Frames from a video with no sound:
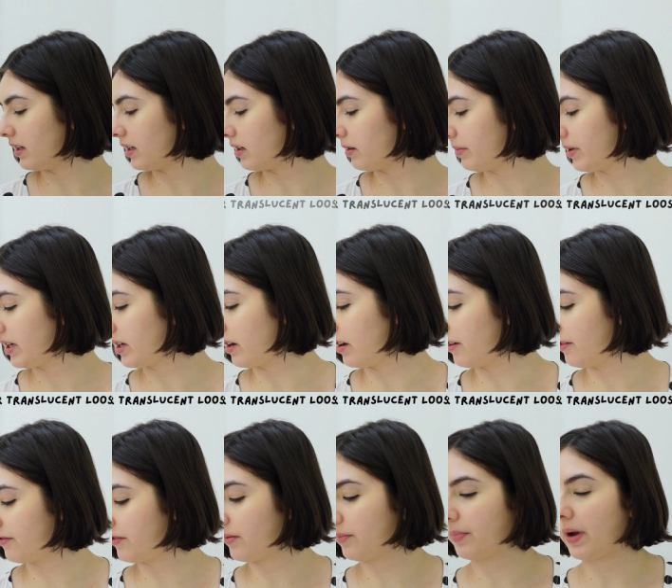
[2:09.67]
a little bit
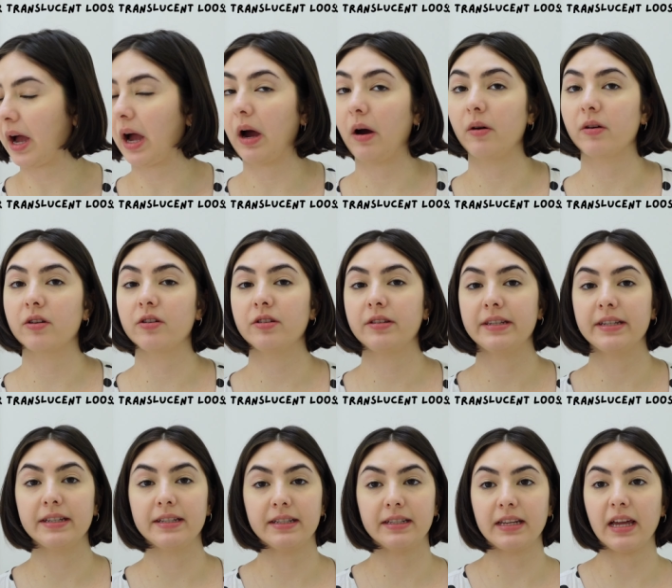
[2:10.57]
of powder
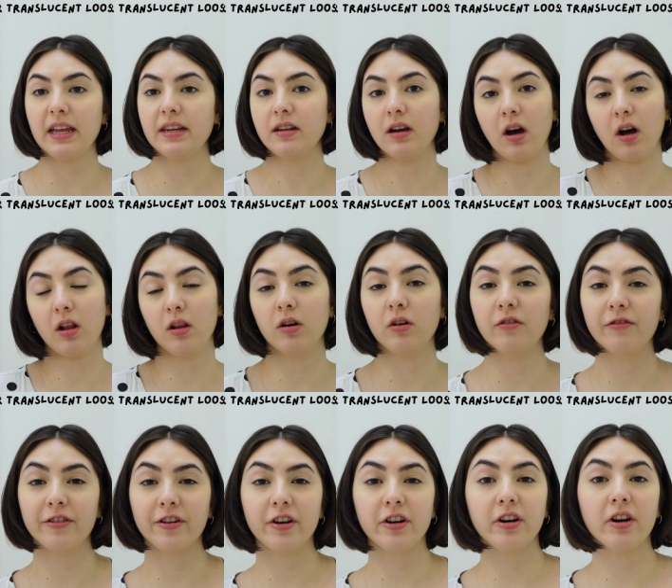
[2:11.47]
to set all
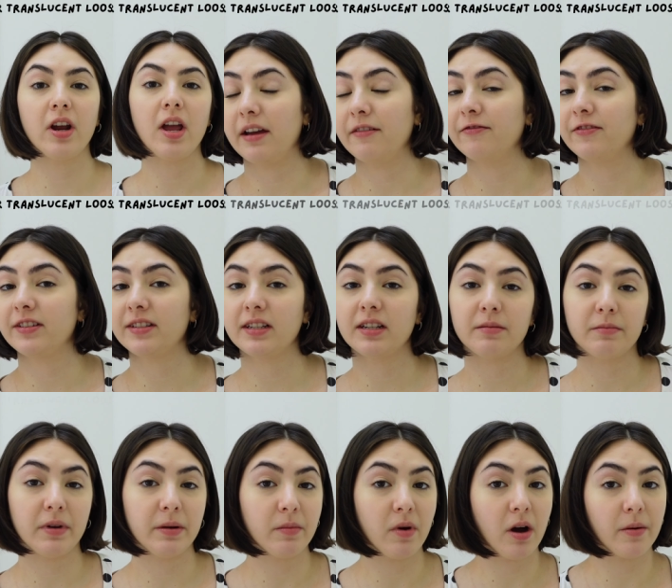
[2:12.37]
over. I'm
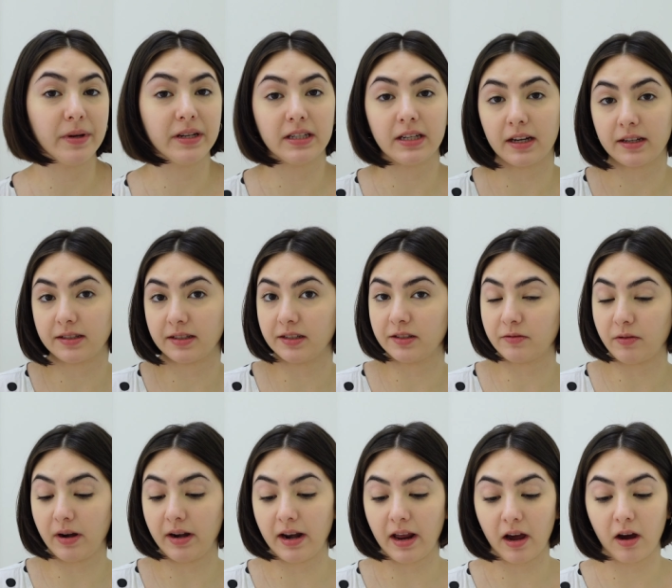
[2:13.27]
visiting my mom in Texas
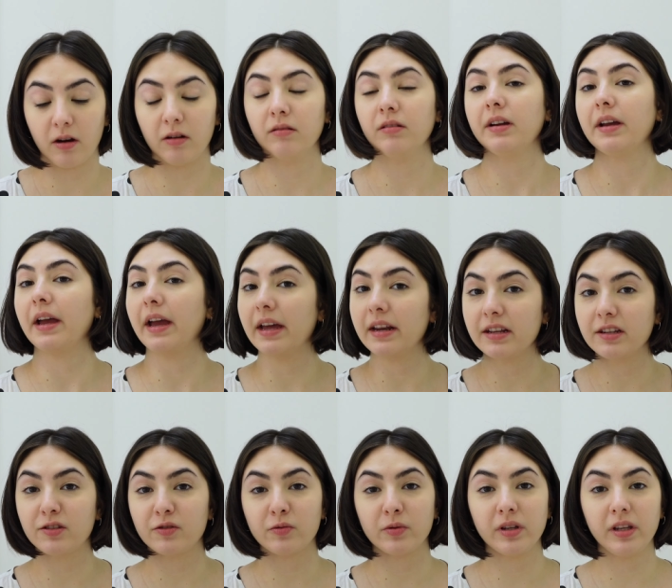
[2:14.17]
right now and
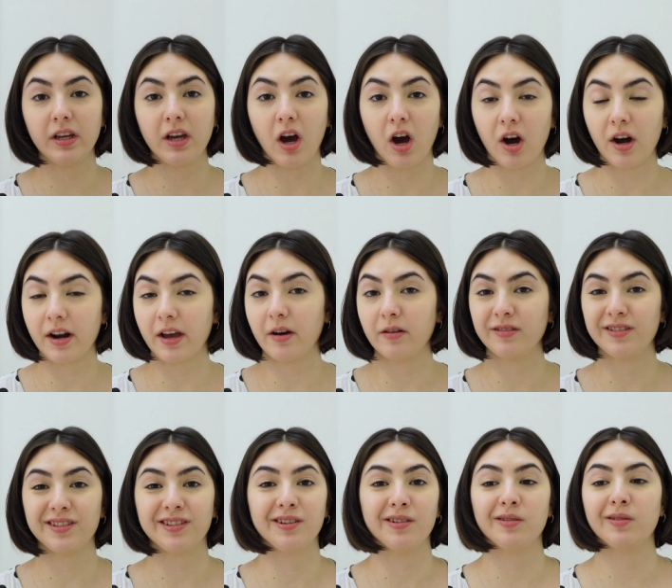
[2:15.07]
it's really hot
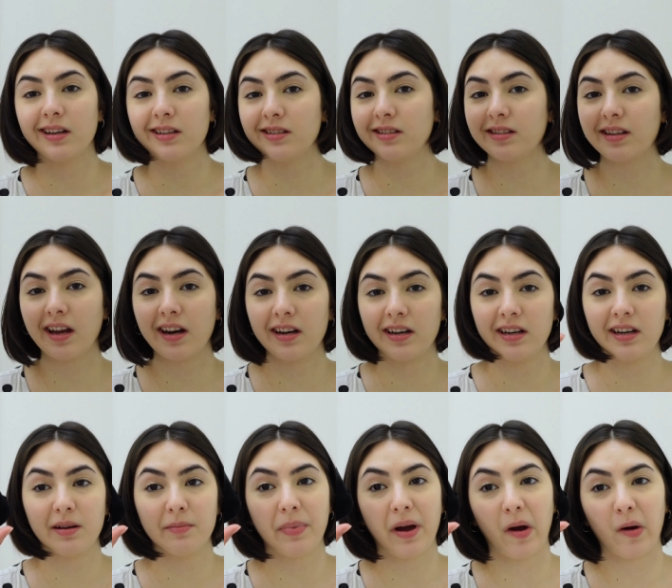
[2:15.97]
out so I just kind of
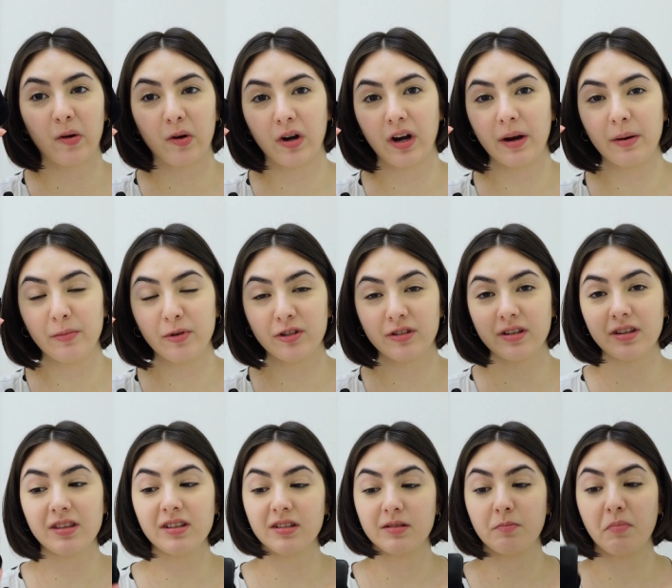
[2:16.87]
need a powder. I'm
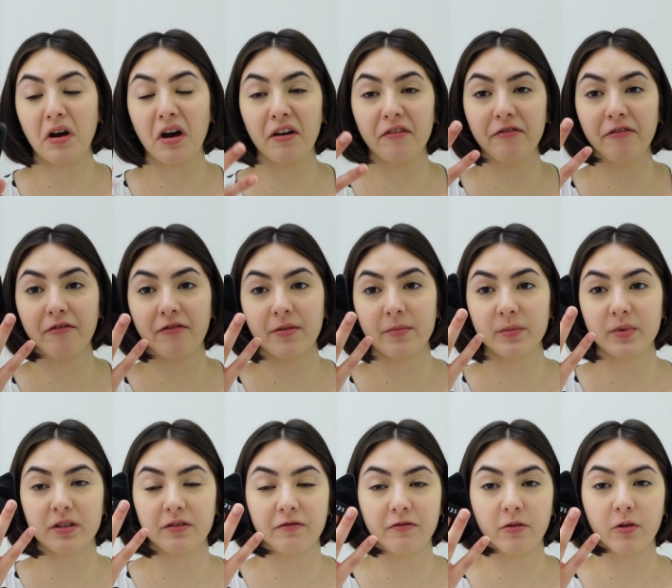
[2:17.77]
using this puff from
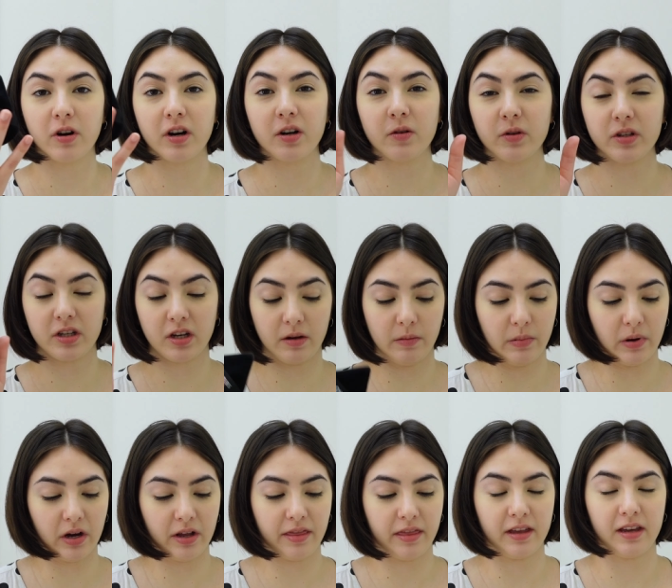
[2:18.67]
Sephora which I
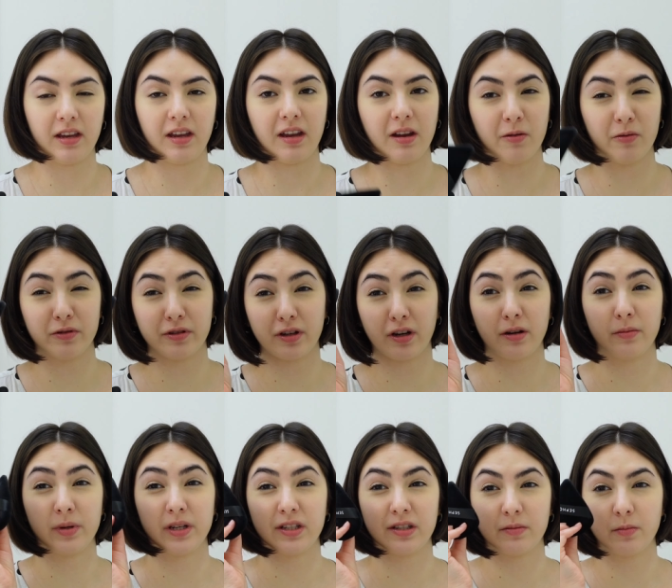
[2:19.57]
bought thinking it was going
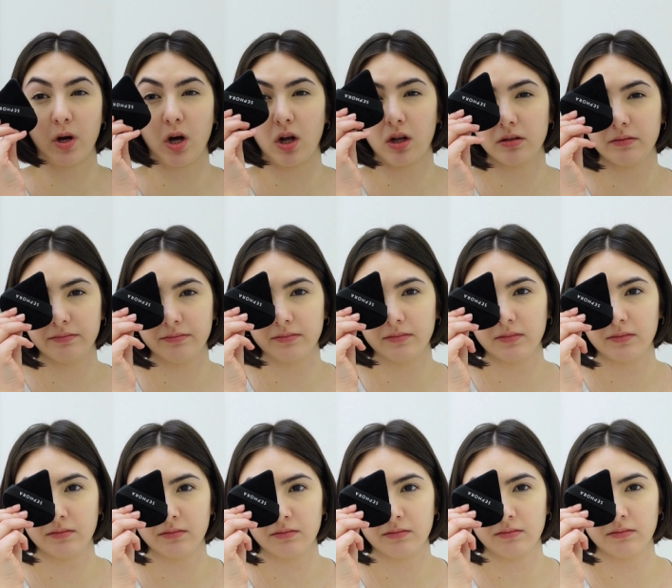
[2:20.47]
to be small.
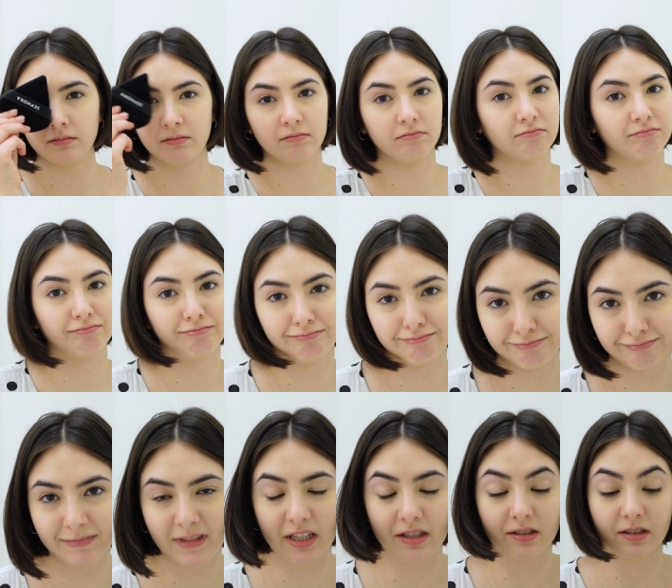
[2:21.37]

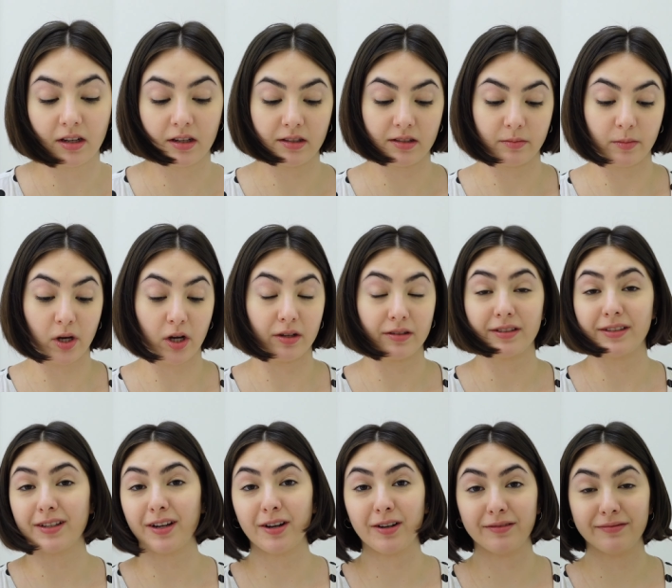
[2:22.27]
It's not small
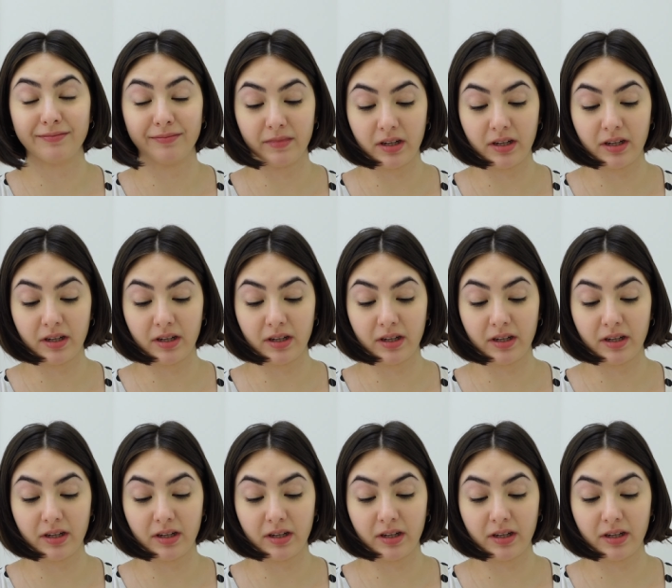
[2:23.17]
so